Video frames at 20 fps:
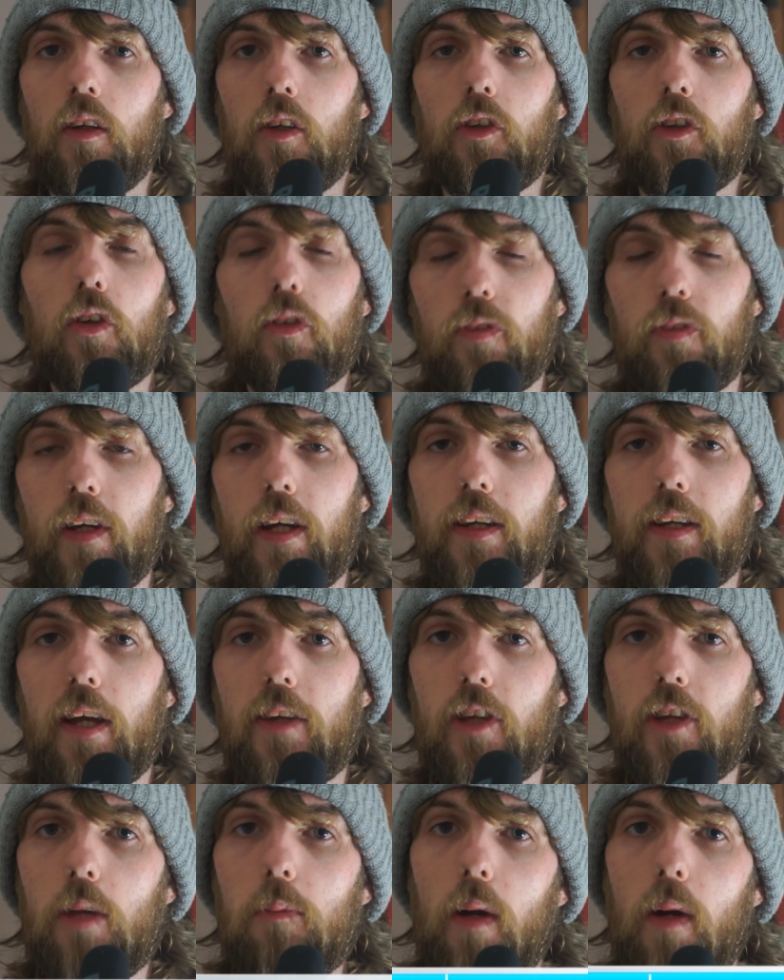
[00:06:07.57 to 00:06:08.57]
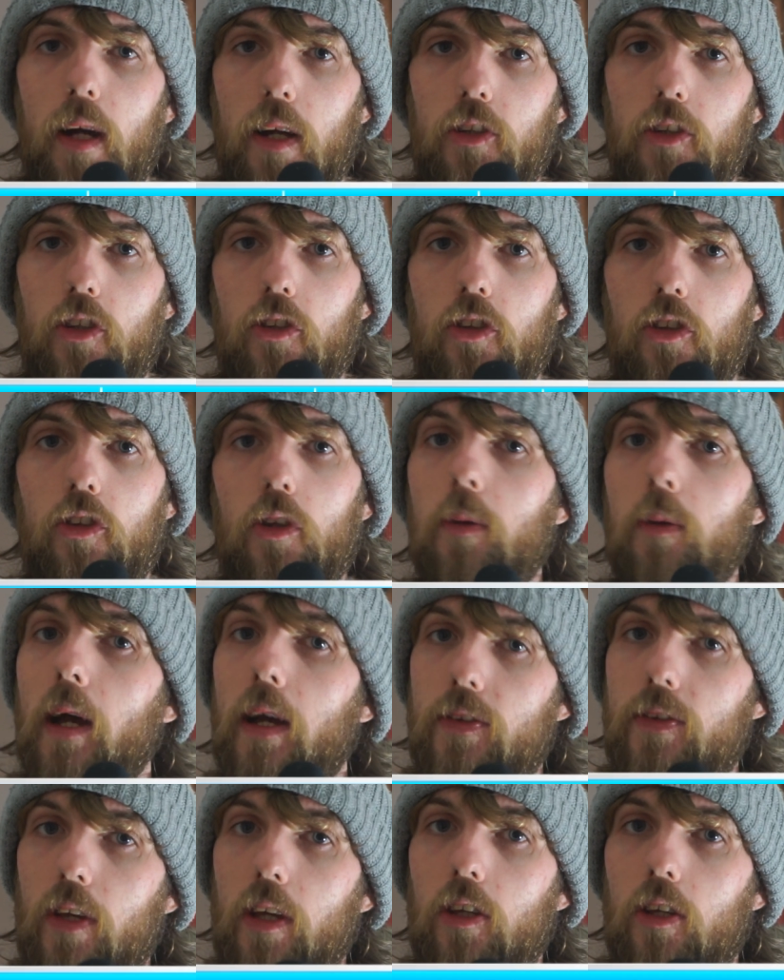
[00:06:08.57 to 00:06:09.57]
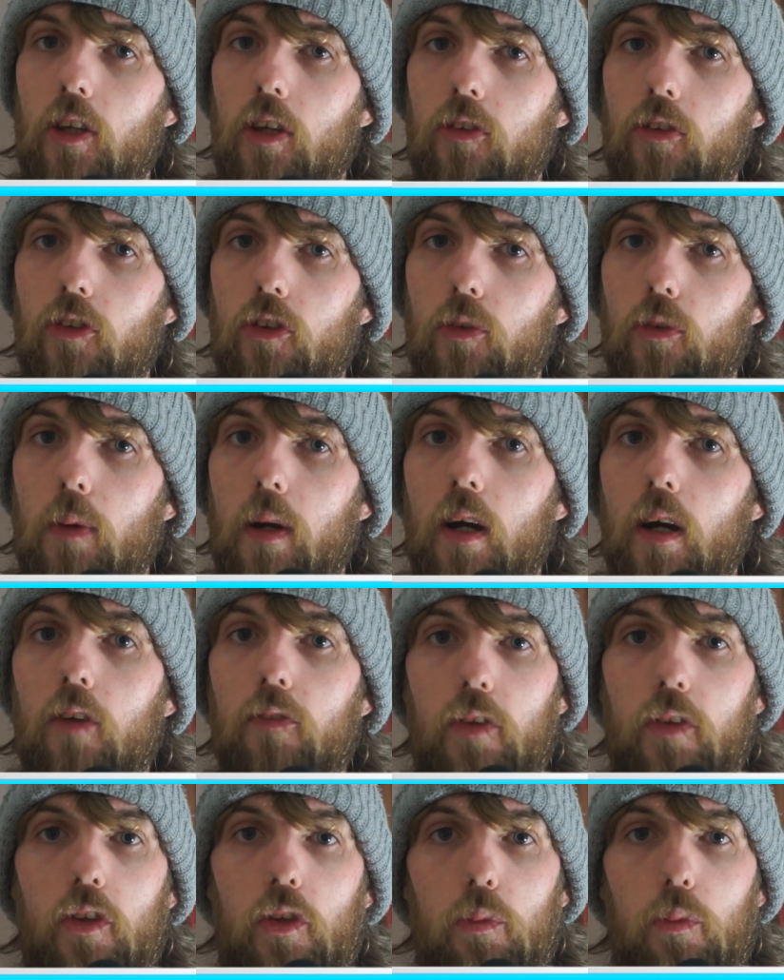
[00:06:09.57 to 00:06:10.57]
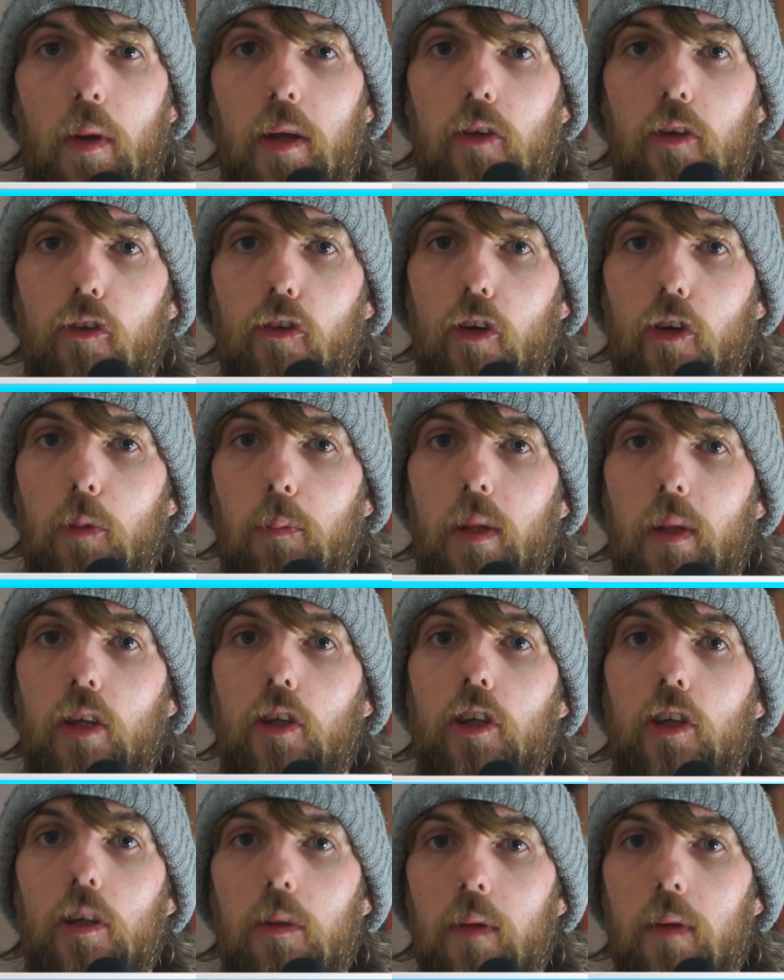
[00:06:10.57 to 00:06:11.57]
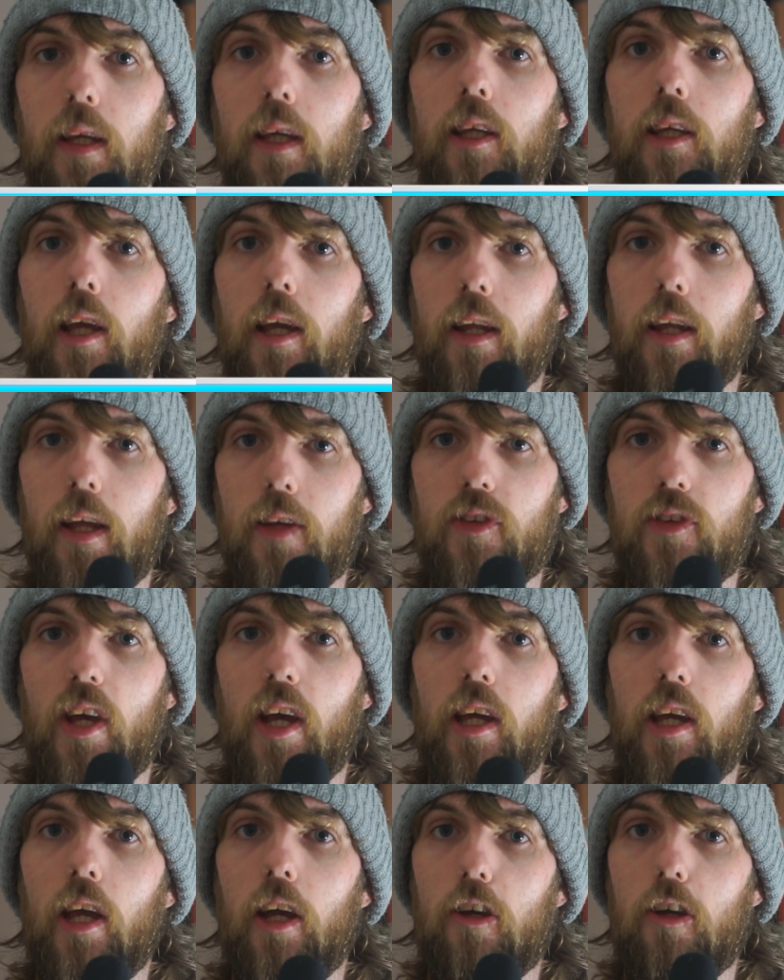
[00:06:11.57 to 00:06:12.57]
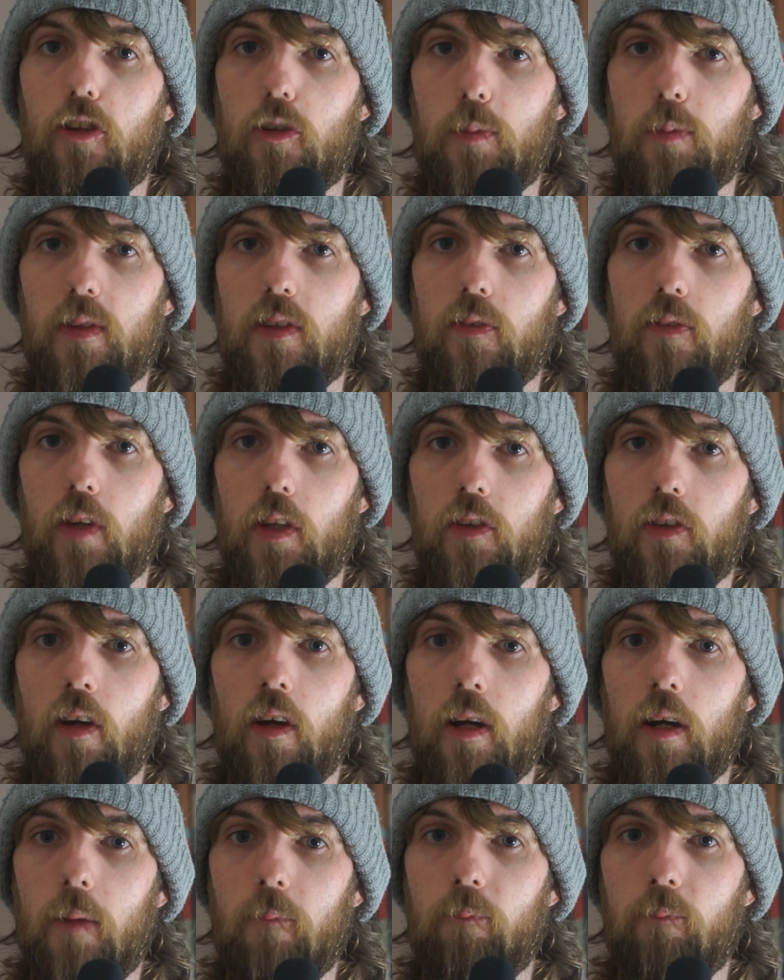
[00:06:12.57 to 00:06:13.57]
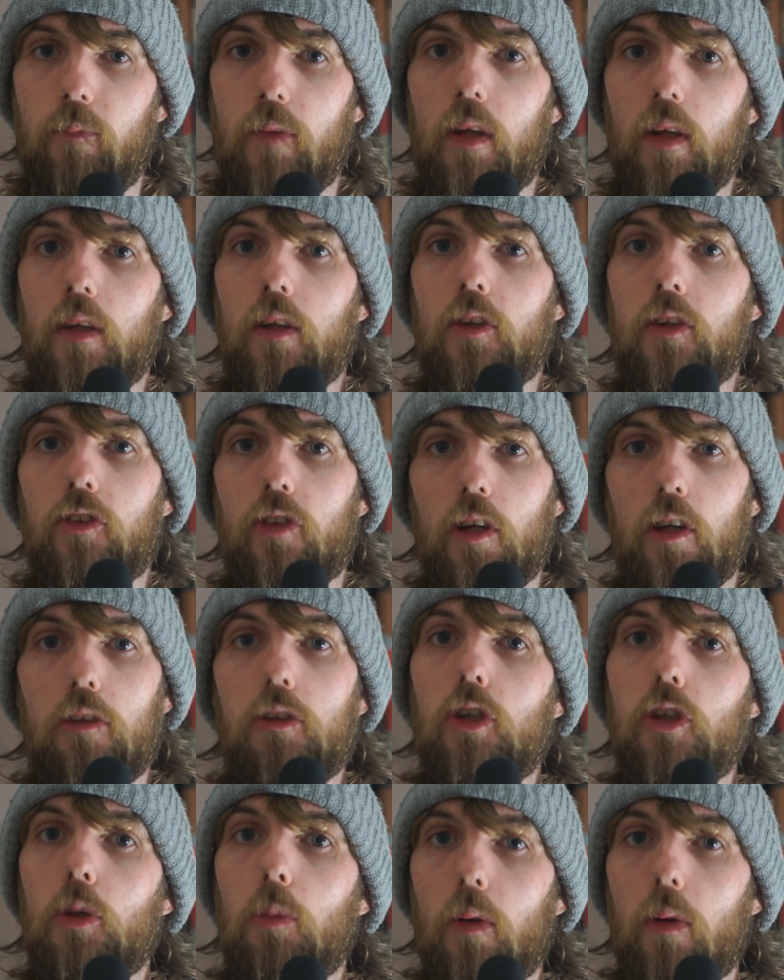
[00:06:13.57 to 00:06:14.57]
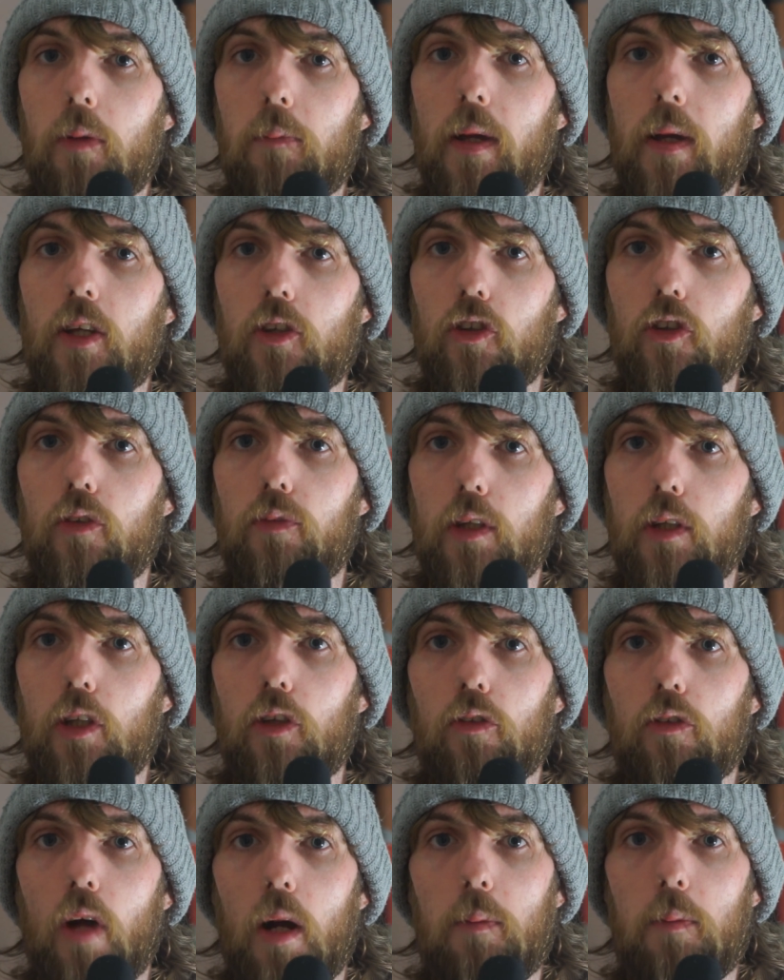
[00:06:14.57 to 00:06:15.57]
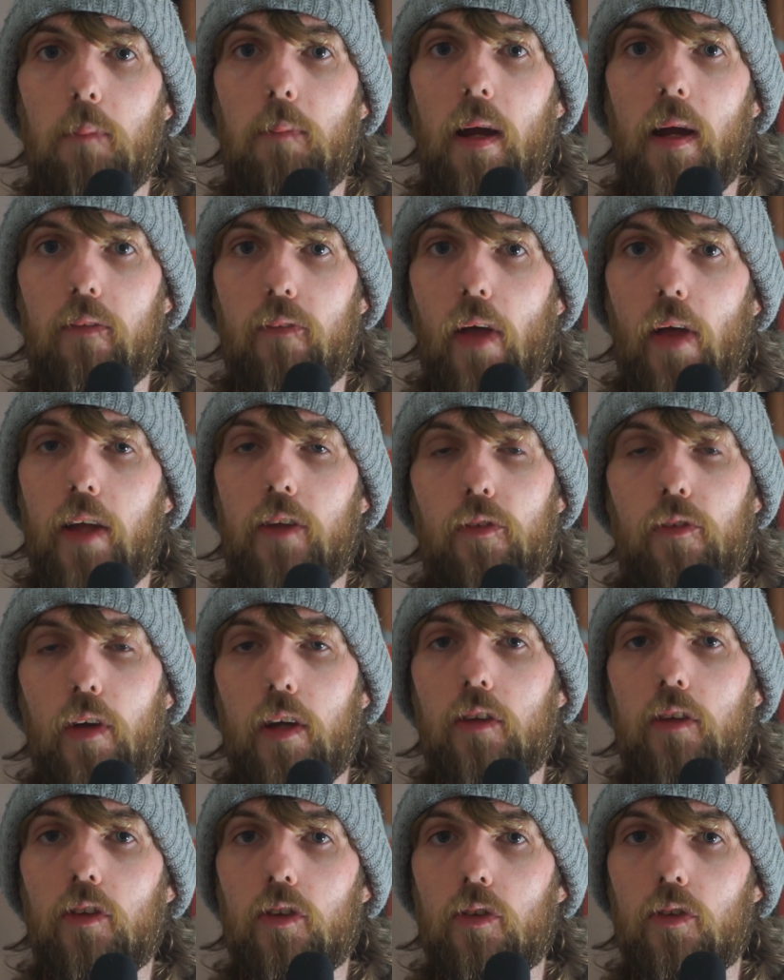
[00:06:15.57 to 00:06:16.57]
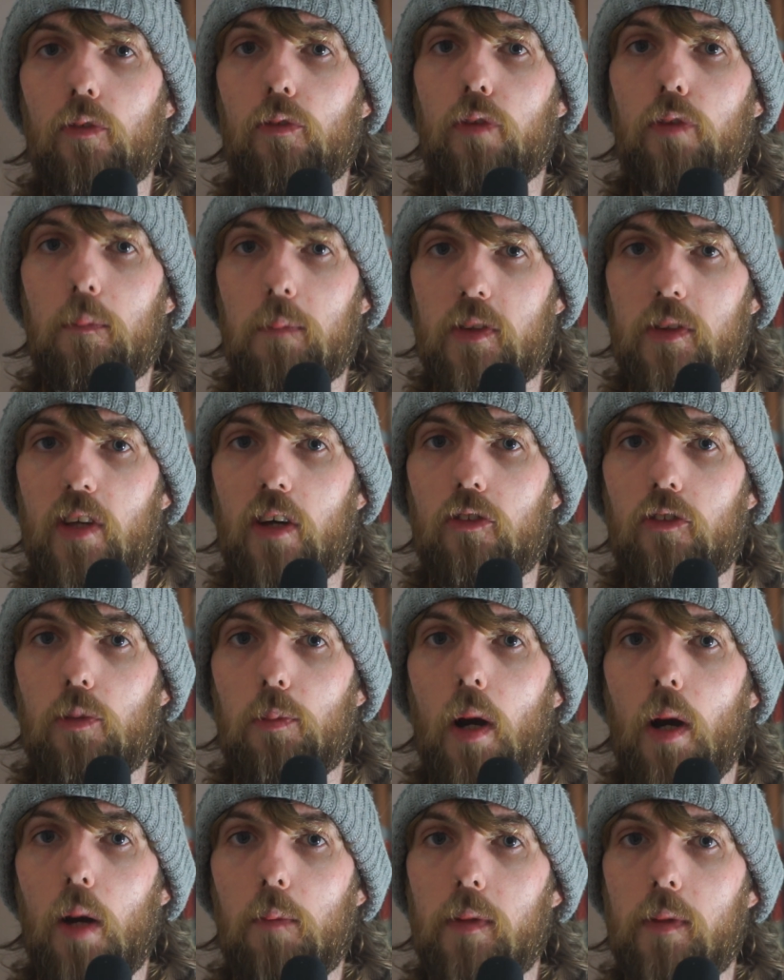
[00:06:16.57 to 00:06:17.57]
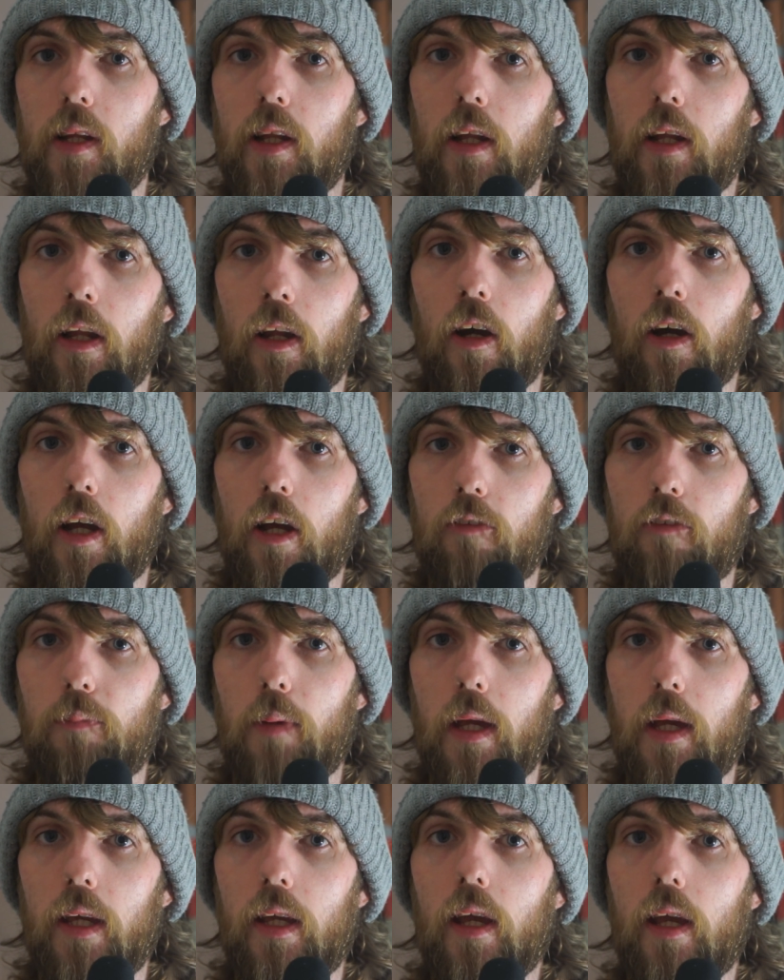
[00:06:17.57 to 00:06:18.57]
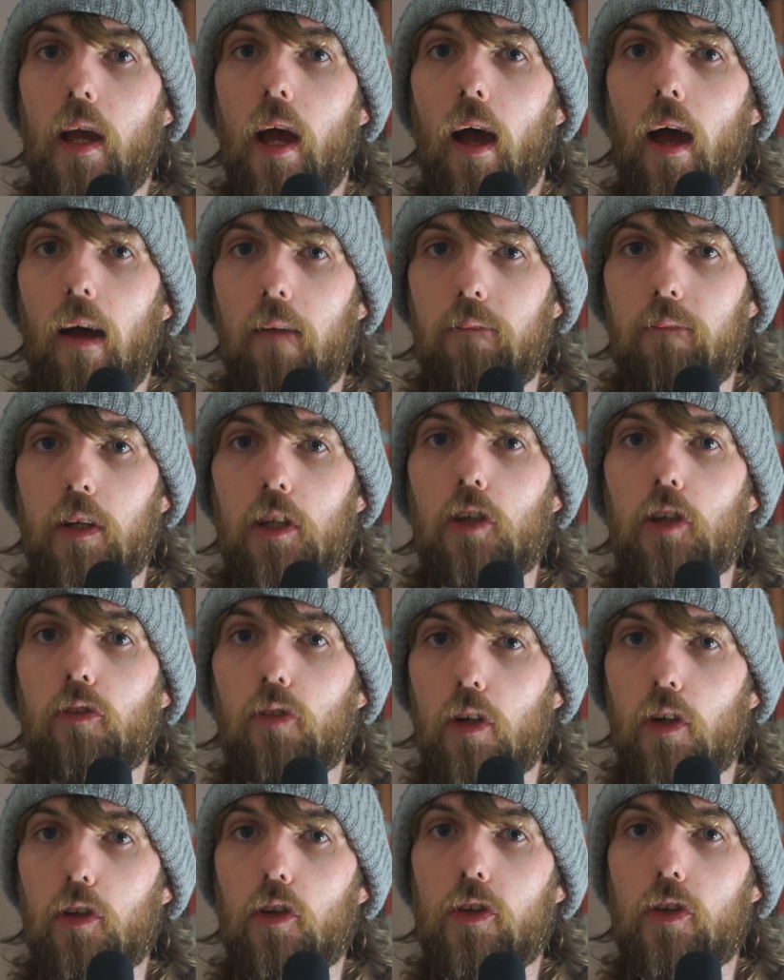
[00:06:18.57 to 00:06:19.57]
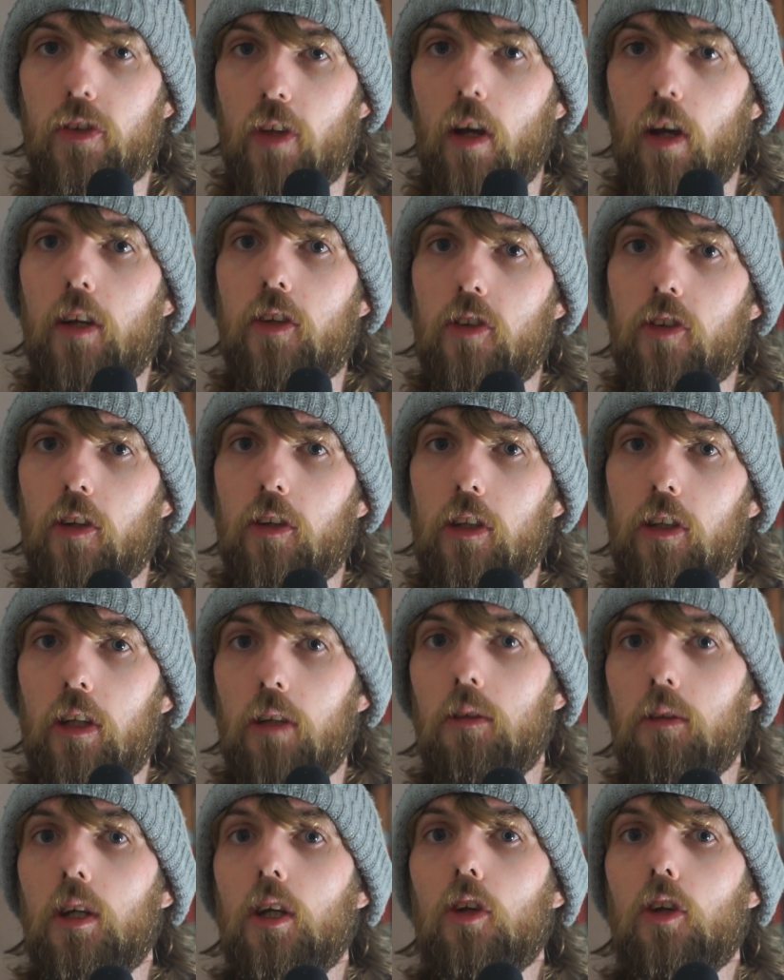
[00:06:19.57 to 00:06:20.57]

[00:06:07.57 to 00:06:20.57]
Your third AD might ask you to do SAQs as well. This is where you're going to be queuing an SA at a specific time. So you want to make sure that you grab a pair of headphones from the sound department and an IFB, and that you've got your sides on you.